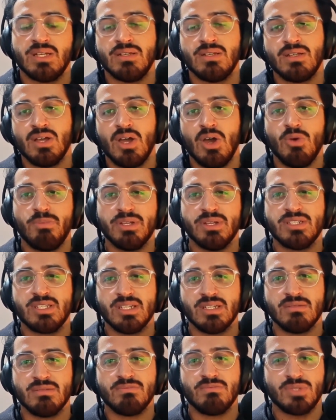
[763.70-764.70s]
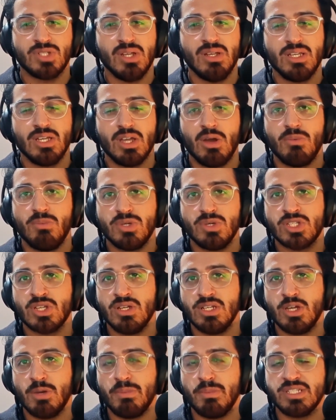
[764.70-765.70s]
open to, we're
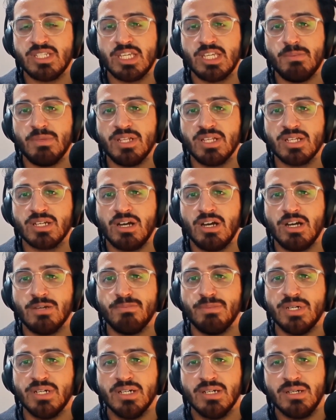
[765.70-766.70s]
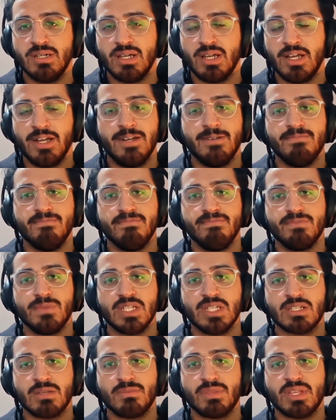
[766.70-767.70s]
certainly open to keeping the card, but
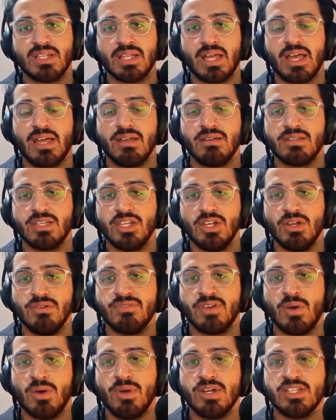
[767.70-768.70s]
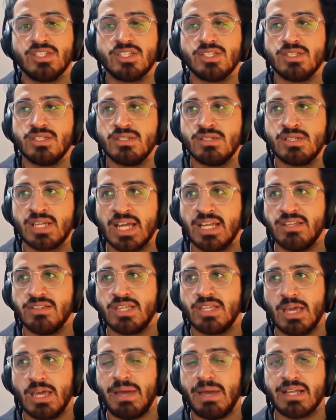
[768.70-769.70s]
it's something that, you know, if I wanted to kind of
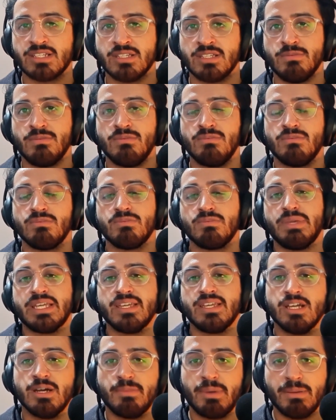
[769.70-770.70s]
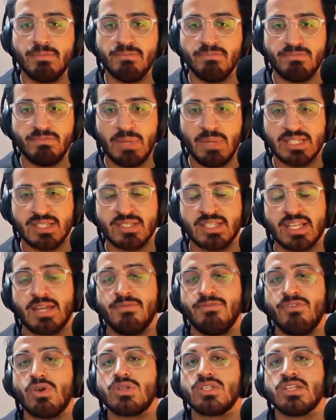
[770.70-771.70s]
get back to picking up, as I said, I'm
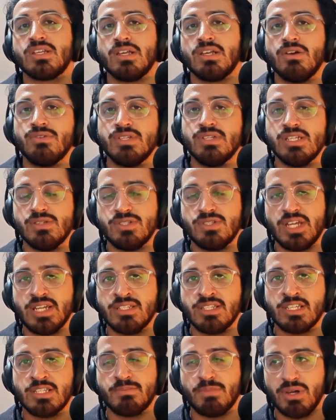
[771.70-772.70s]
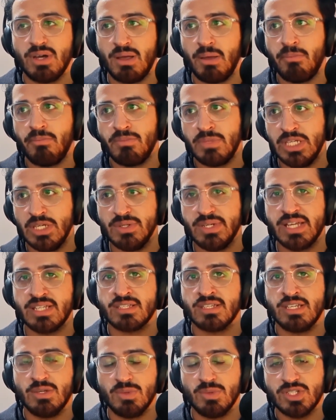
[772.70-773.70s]
focusing on Neo Genesis, but Neo
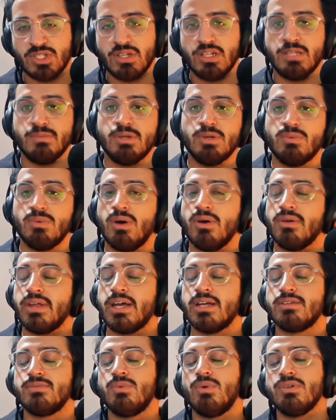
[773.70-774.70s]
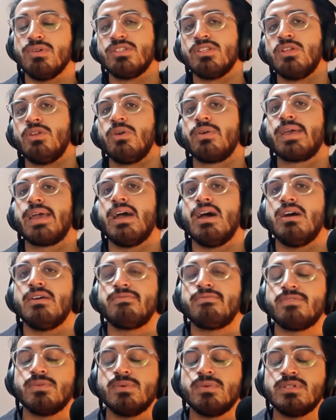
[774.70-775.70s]
Destiny would certainly be one I'd want to look at
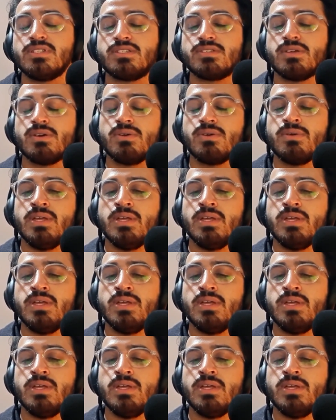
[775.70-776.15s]
afterwards. So